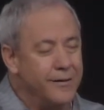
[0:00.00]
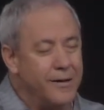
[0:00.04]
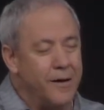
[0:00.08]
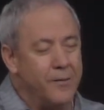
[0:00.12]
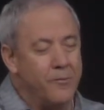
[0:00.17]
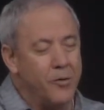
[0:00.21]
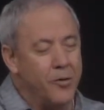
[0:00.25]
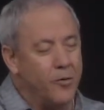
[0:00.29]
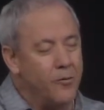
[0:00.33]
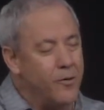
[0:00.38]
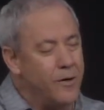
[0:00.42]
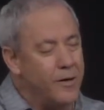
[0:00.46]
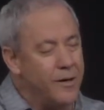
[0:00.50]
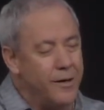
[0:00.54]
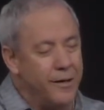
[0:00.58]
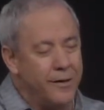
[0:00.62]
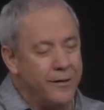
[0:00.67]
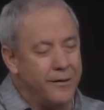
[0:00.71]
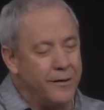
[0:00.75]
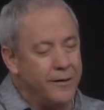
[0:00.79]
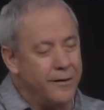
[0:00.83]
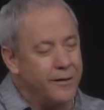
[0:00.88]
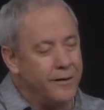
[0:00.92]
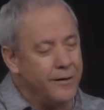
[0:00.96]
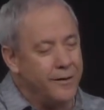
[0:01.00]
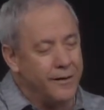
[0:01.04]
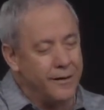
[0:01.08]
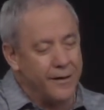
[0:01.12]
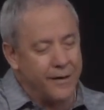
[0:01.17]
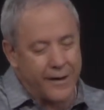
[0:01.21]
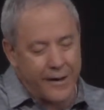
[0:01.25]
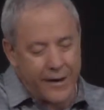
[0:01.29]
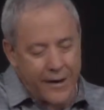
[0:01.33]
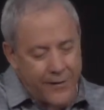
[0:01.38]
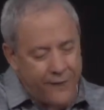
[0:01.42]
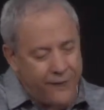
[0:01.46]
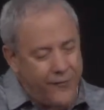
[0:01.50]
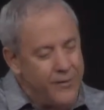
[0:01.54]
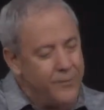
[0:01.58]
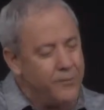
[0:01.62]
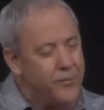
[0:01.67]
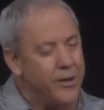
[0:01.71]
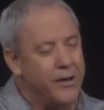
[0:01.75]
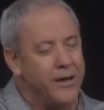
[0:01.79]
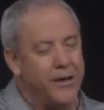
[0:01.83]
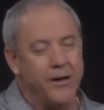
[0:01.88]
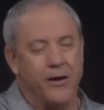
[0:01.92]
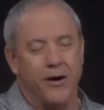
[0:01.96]
number one,
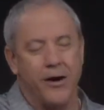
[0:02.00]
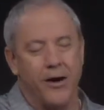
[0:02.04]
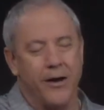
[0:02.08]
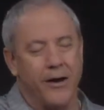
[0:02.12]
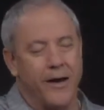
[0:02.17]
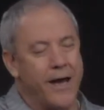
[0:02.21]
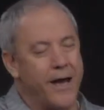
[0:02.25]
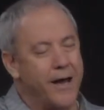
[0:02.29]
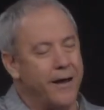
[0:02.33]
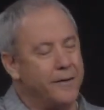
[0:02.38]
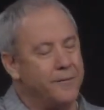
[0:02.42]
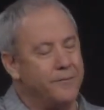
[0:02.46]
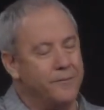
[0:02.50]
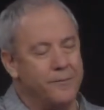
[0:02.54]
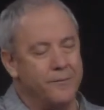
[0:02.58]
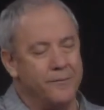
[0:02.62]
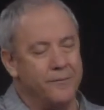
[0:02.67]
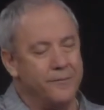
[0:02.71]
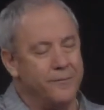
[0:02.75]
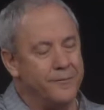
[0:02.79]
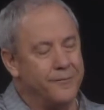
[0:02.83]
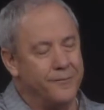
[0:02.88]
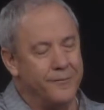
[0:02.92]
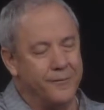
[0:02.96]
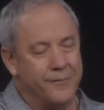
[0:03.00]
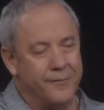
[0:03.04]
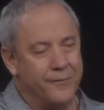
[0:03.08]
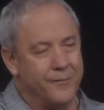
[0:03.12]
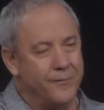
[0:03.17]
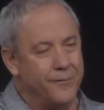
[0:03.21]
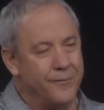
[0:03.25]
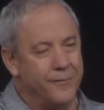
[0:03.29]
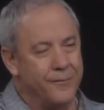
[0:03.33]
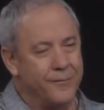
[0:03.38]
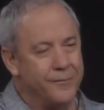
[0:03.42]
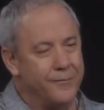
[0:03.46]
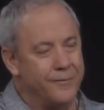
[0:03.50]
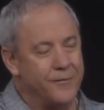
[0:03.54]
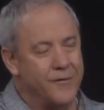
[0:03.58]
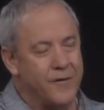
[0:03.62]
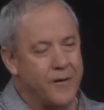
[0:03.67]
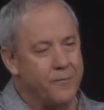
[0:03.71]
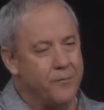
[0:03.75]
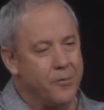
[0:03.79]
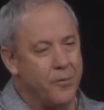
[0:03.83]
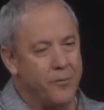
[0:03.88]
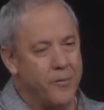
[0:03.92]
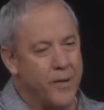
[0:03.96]
everybody on that
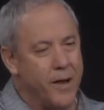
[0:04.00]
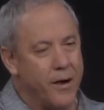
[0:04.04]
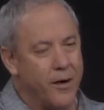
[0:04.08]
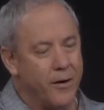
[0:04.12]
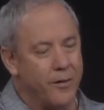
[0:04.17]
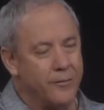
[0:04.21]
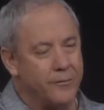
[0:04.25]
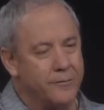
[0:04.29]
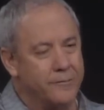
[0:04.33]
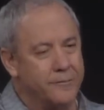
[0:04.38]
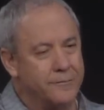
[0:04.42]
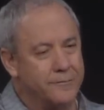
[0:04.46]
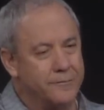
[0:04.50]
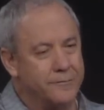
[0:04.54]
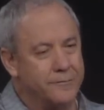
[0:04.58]
Temple Mount